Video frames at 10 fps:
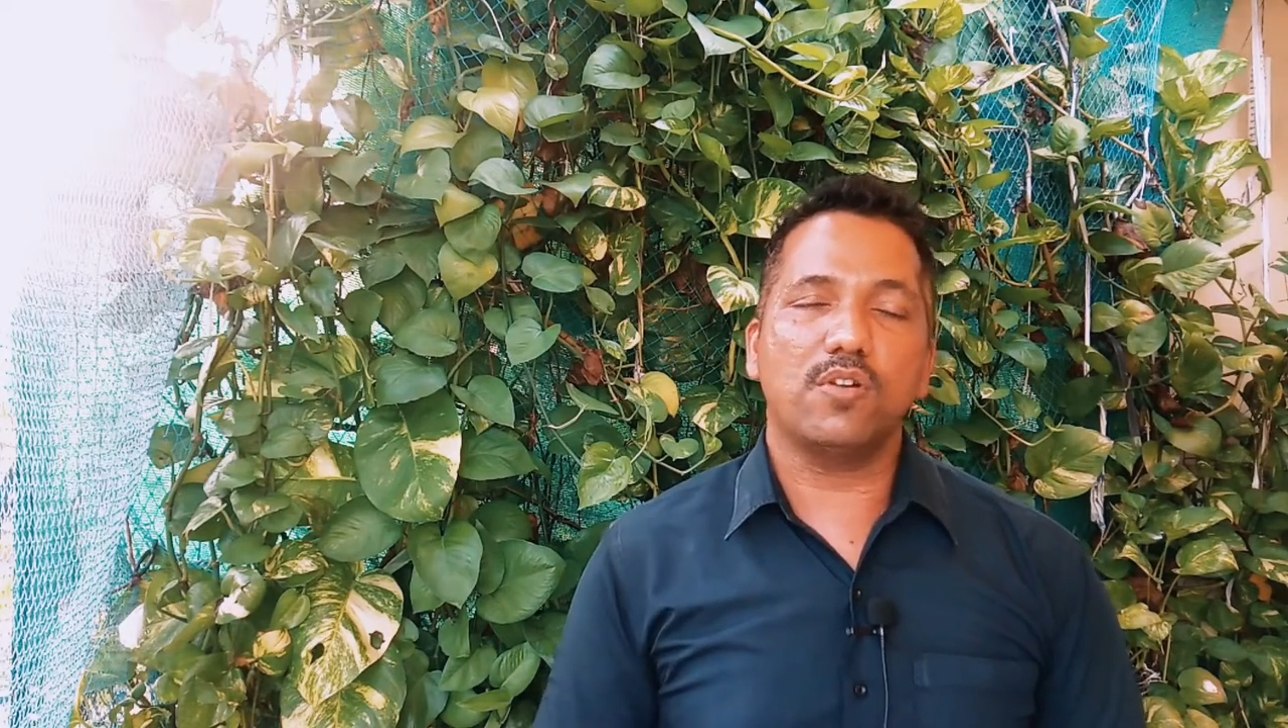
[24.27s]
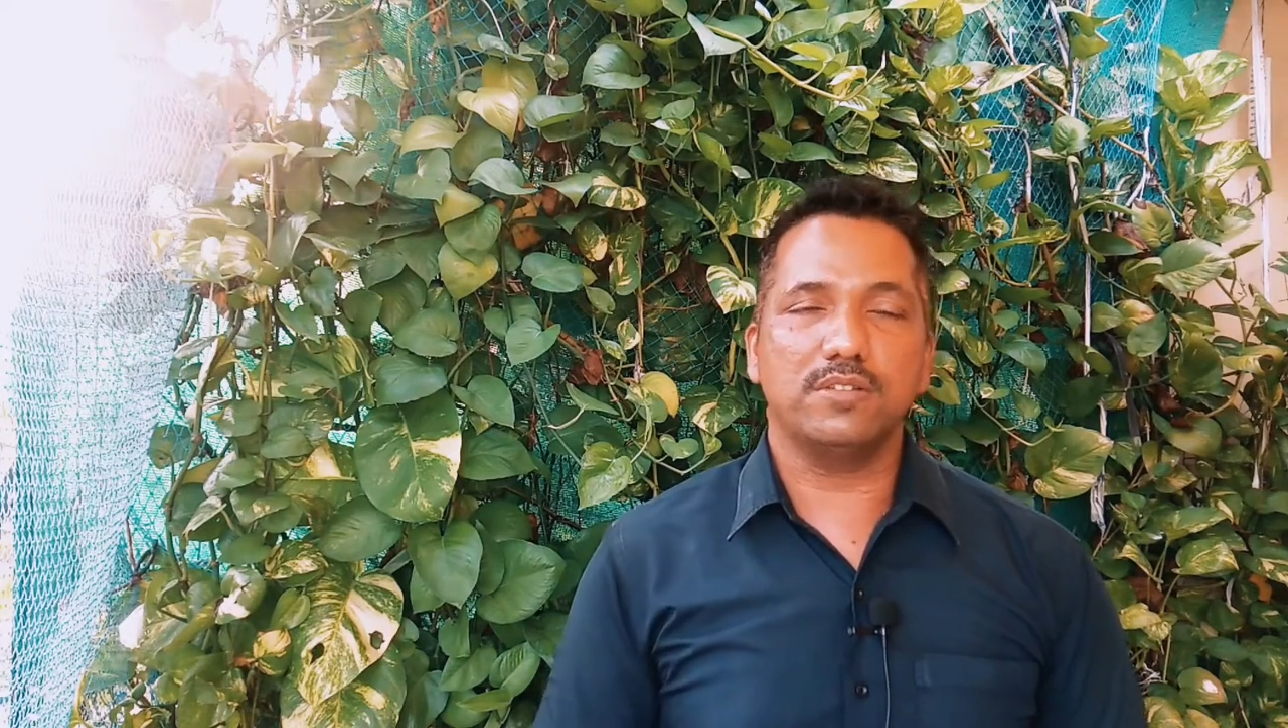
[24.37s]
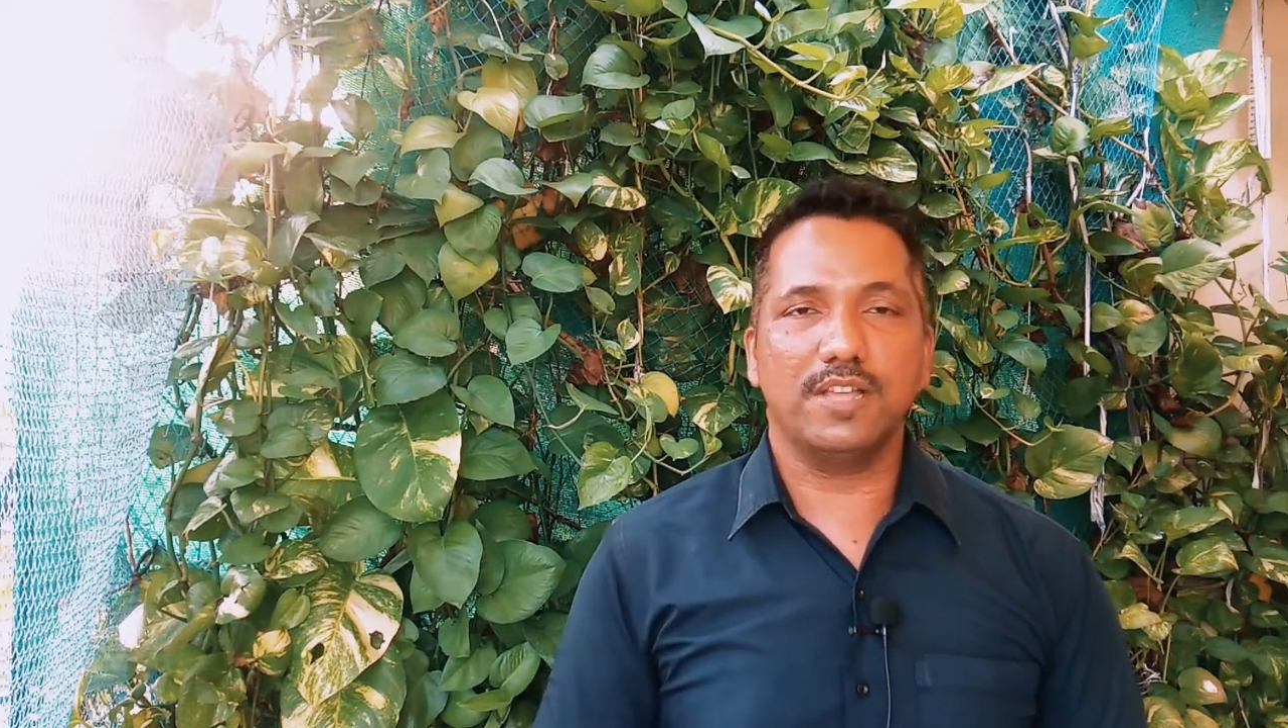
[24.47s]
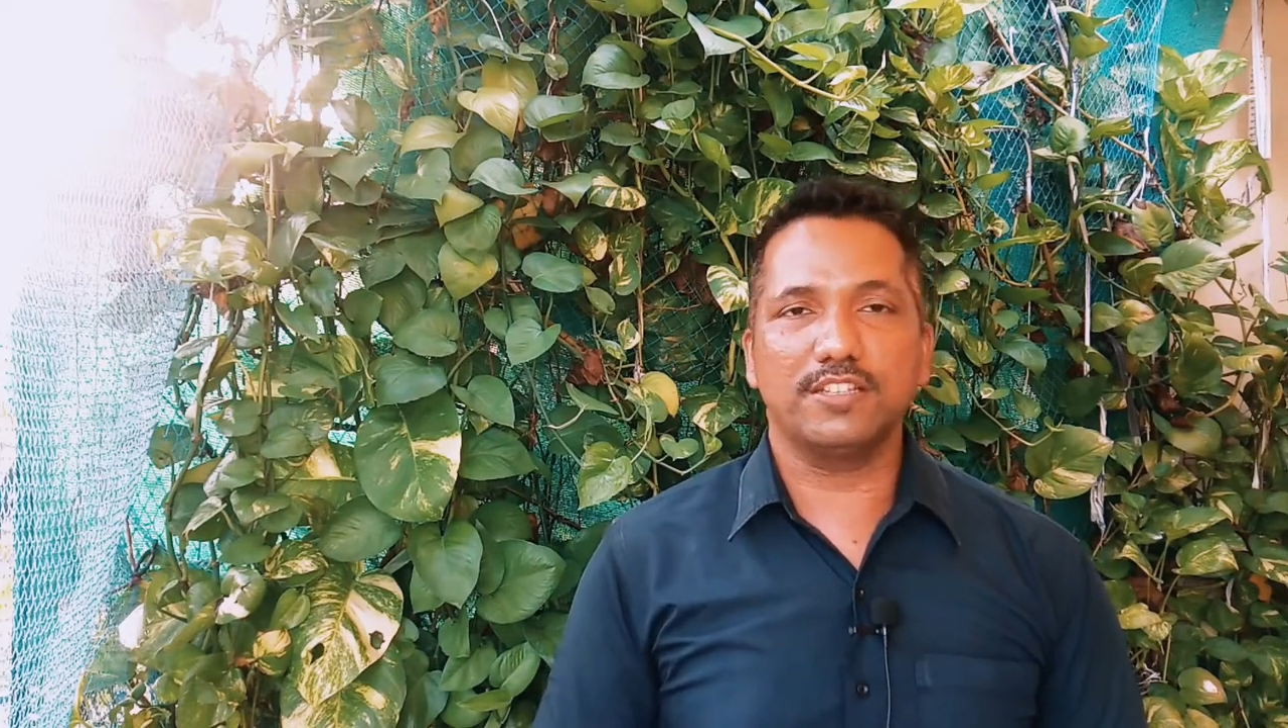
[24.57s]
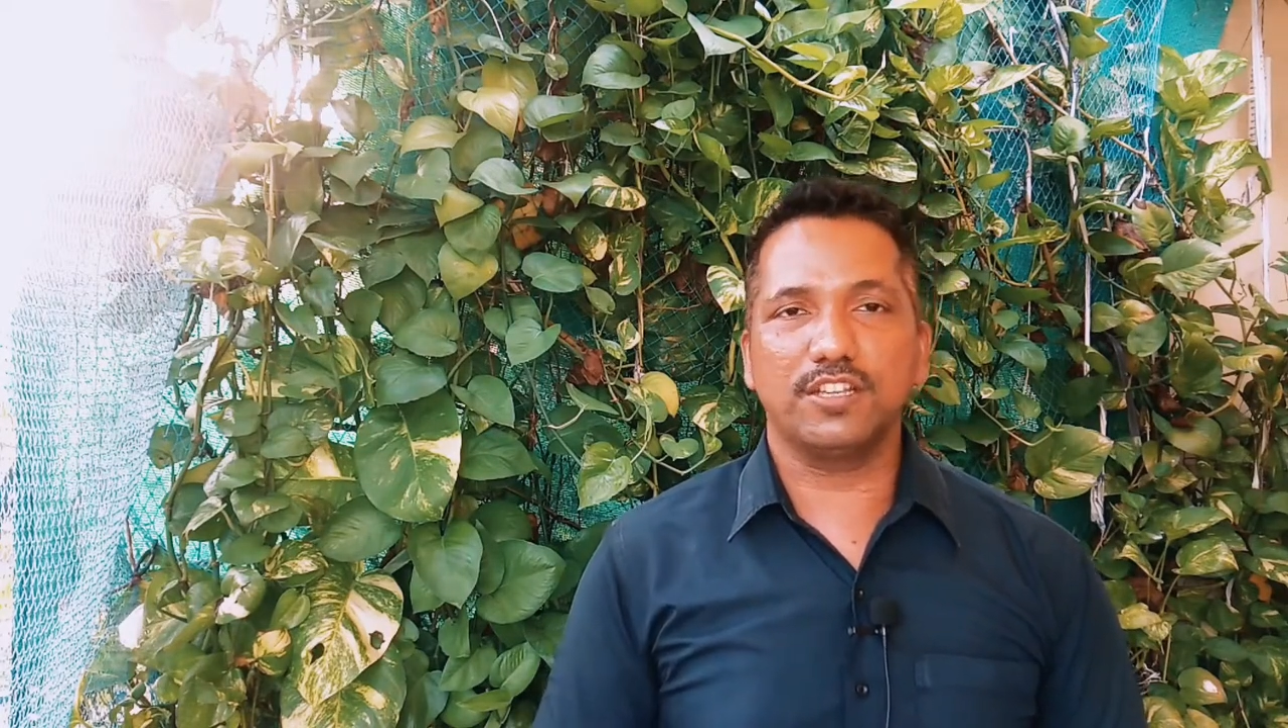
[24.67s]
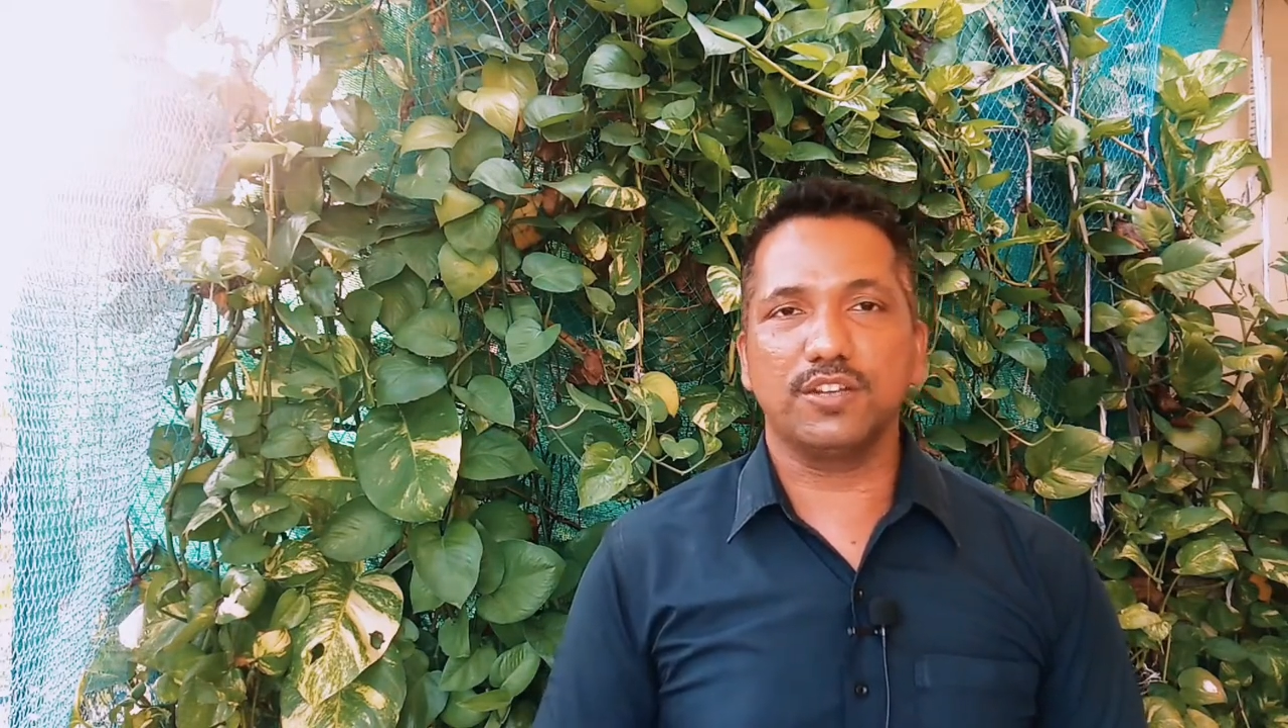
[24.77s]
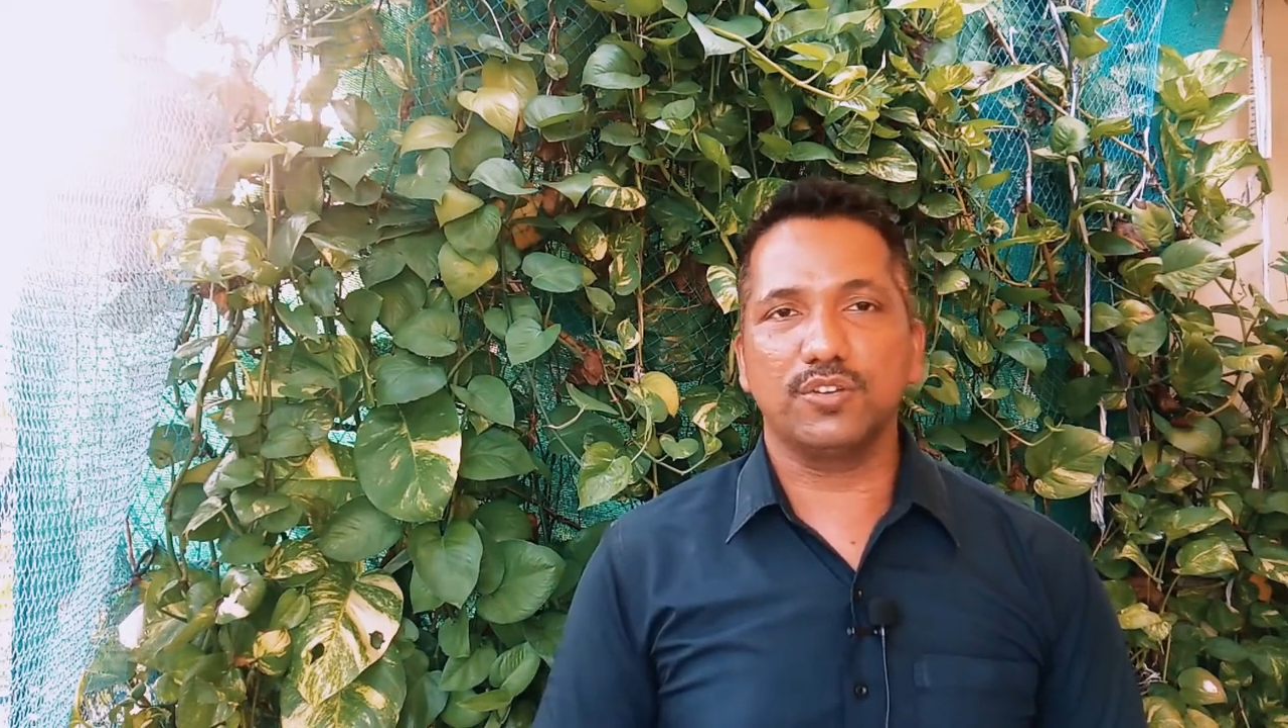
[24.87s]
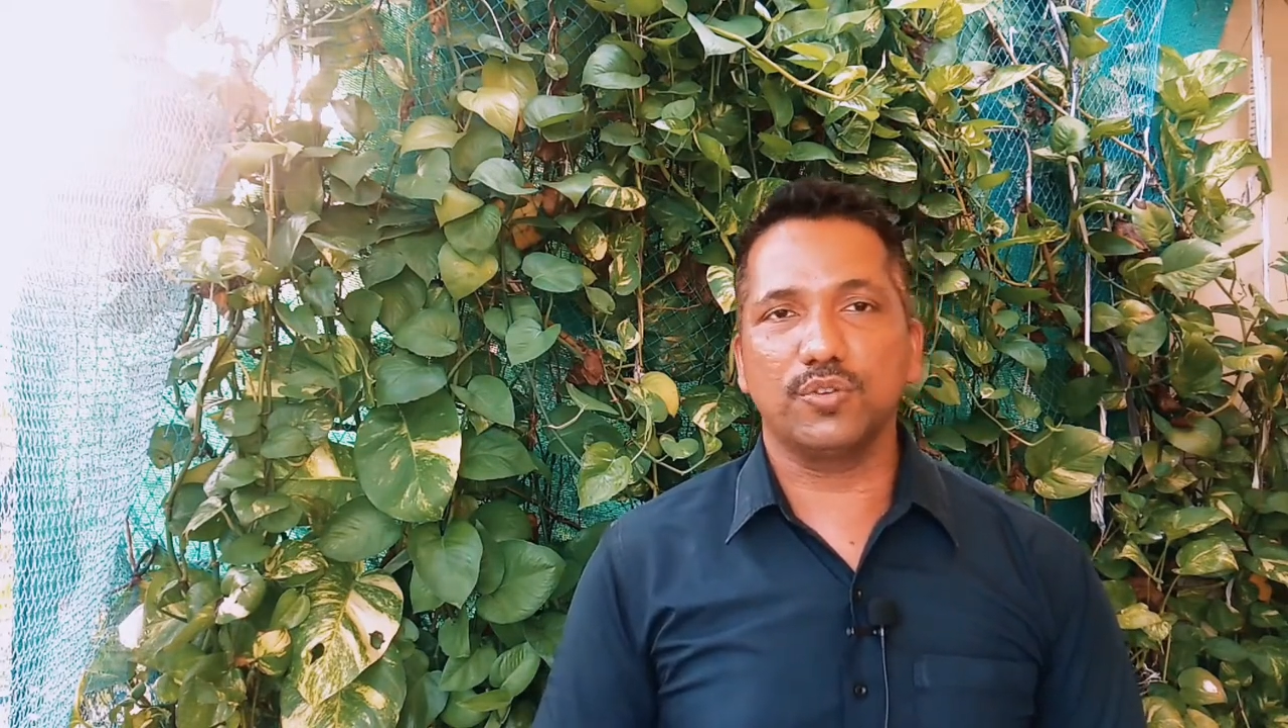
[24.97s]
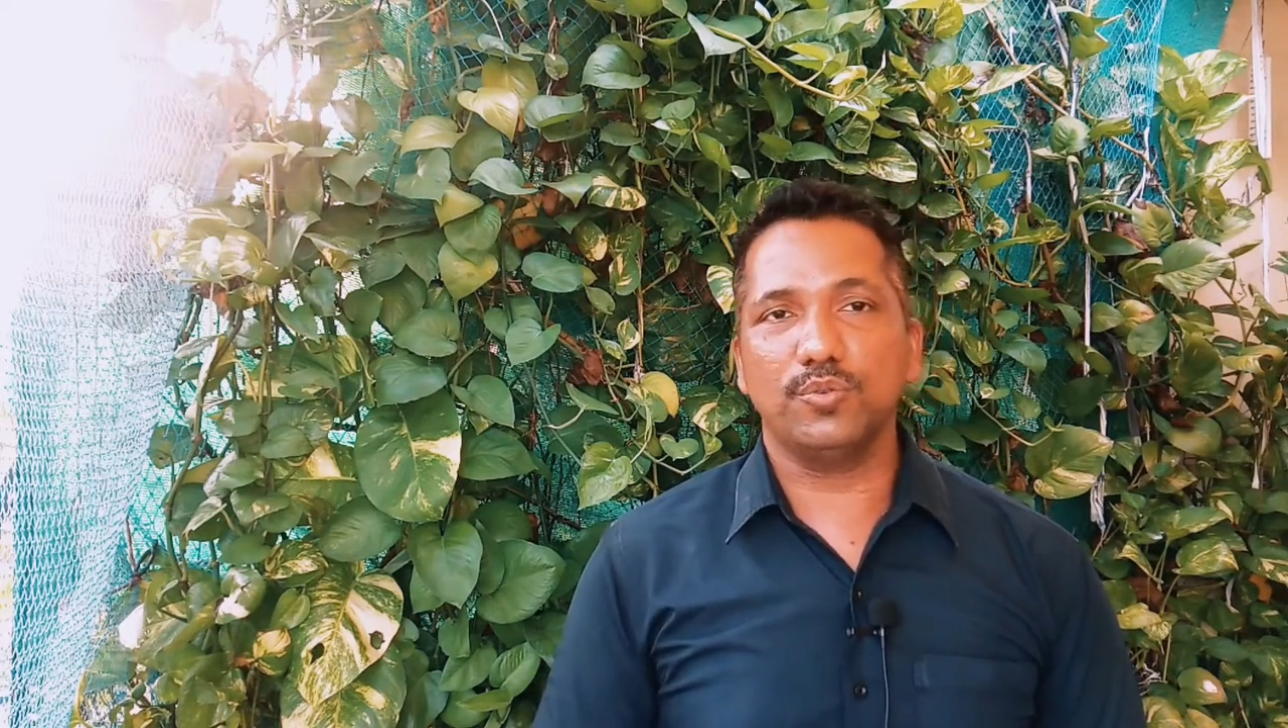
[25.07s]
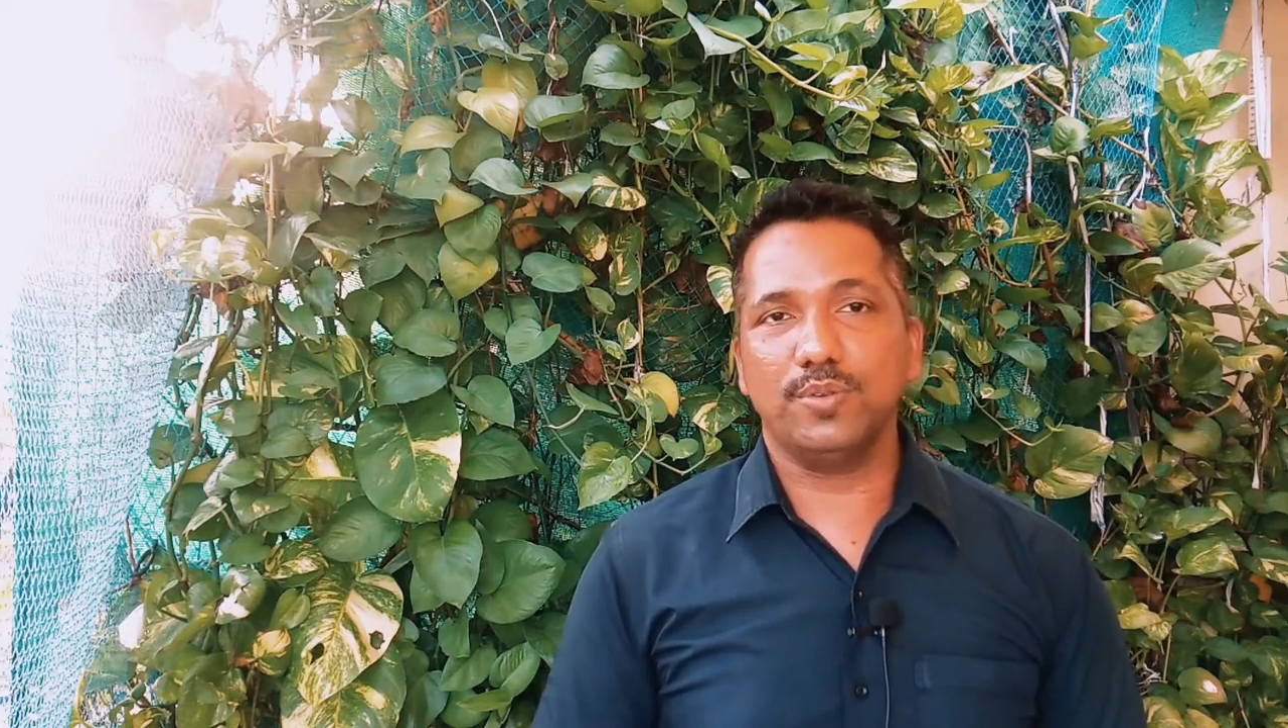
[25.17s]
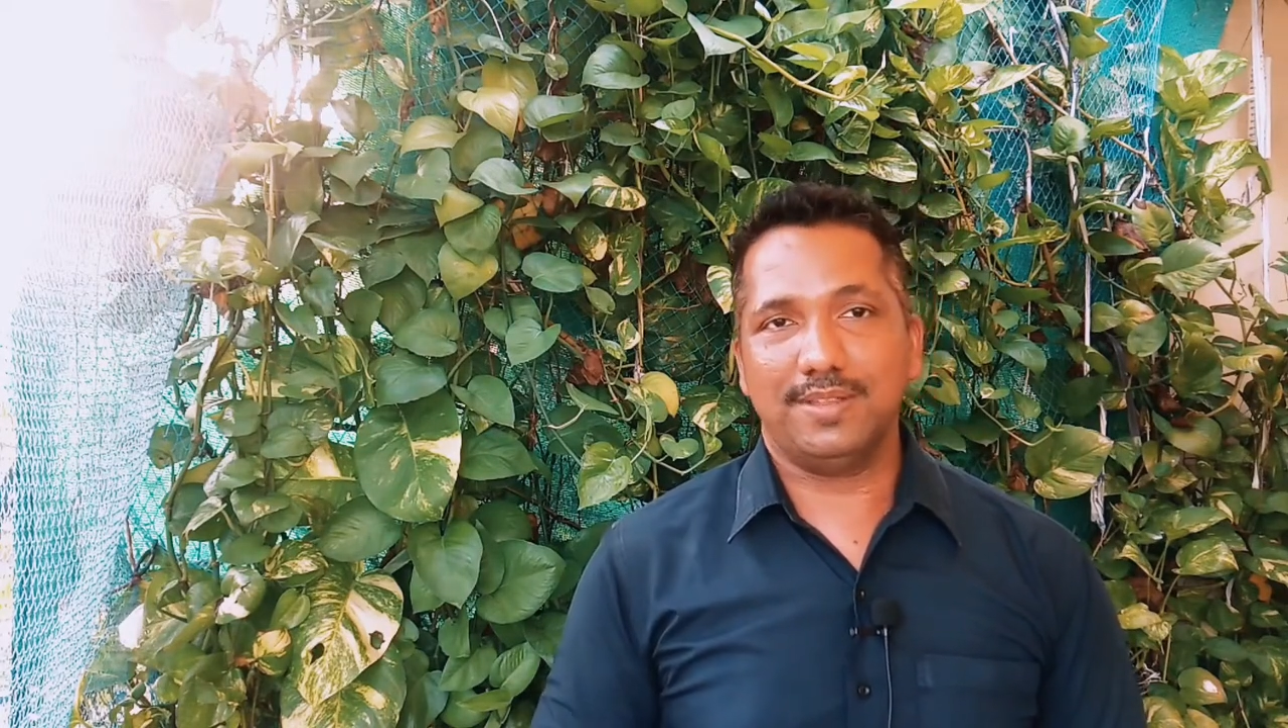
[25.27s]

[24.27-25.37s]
his executive.